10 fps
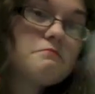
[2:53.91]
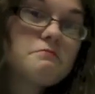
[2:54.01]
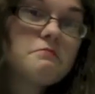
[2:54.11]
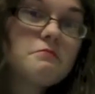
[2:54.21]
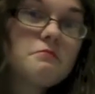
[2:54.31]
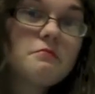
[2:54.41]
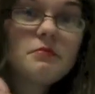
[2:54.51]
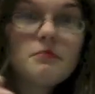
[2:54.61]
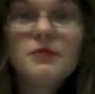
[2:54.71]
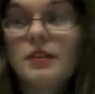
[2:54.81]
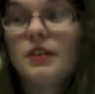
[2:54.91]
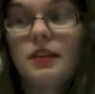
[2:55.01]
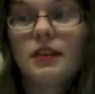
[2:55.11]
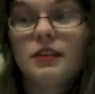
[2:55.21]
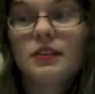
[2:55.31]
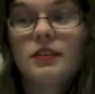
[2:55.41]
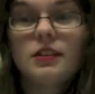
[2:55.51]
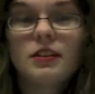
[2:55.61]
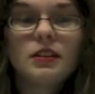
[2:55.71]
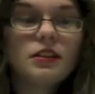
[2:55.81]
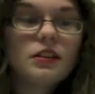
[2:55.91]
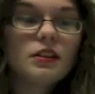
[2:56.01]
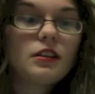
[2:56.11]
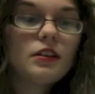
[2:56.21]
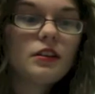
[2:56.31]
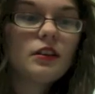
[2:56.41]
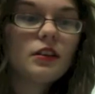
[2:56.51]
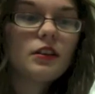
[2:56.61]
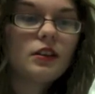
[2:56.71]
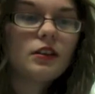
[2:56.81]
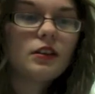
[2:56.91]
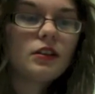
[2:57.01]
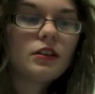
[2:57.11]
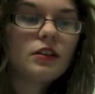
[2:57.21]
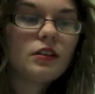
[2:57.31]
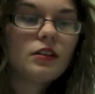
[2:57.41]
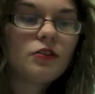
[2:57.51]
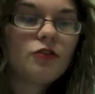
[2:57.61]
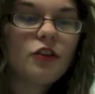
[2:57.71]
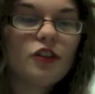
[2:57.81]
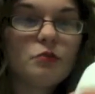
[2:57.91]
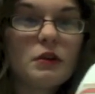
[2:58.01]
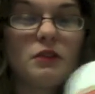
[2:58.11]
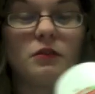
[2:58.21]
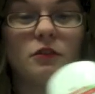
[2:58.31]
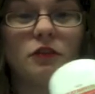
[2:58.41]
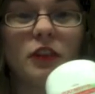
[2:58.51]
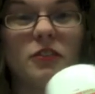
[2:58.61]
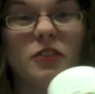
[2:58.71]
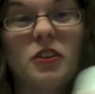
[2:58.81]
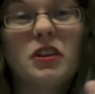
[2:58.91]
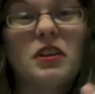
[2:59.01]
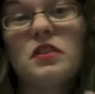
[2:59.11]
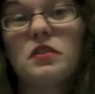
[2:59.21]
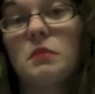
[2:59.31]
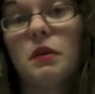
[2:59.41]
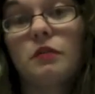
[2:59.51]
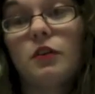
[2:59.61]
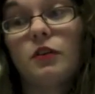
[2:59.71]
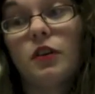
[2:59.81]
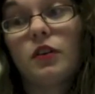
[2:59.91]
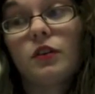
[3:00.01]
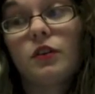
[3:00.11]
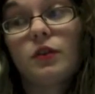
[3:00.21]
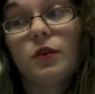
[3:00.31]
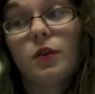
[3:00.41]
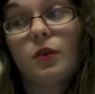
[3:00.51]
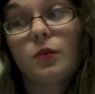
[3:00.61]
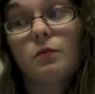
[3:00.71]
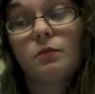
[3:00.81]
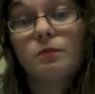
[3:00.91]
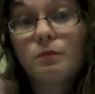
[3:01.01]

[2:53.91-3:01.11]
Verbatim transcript: I love Tic Tacs, so yeah the fresh mint flavor is my